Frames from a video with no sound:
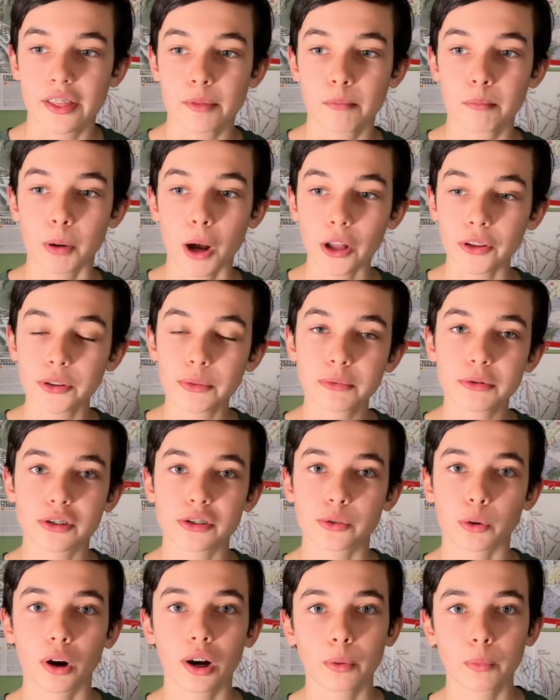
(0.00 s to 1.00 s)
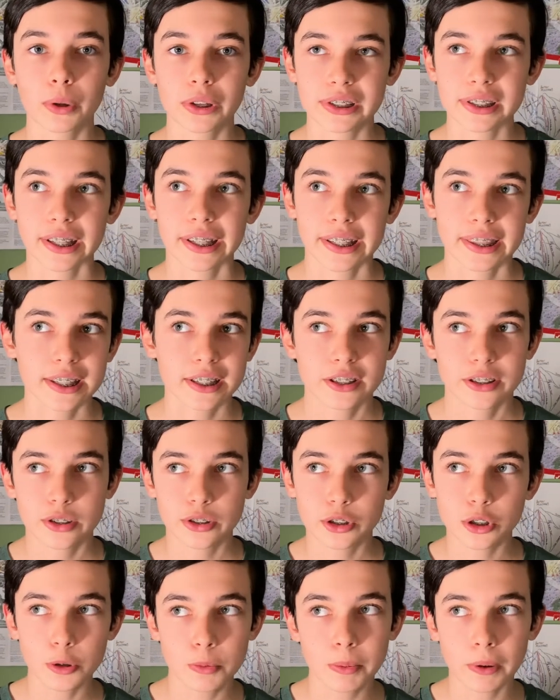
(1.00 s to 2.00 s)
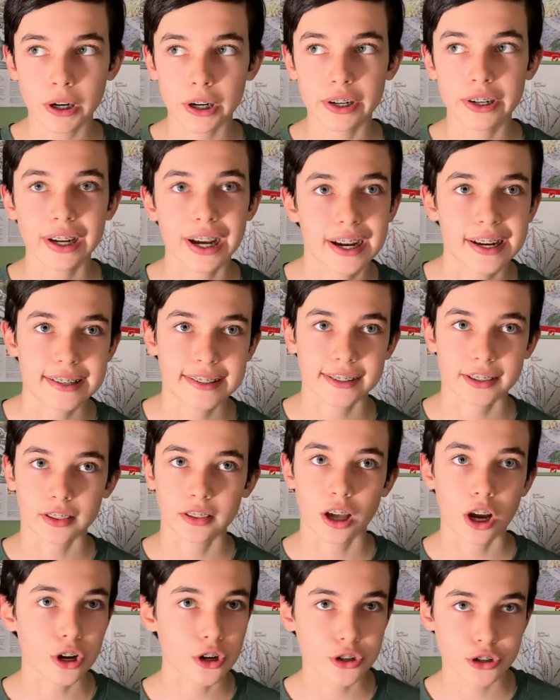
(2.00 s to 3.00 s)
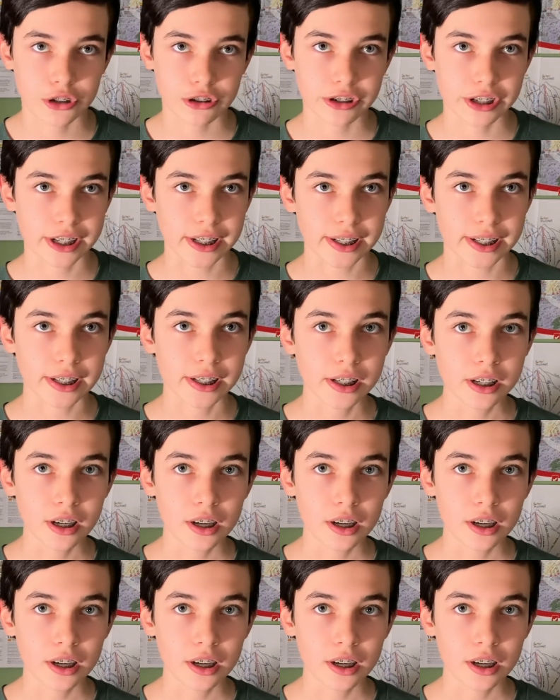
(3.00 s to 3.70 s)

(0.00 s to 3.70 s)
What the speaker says: Balsams Resort was like this super nice luxury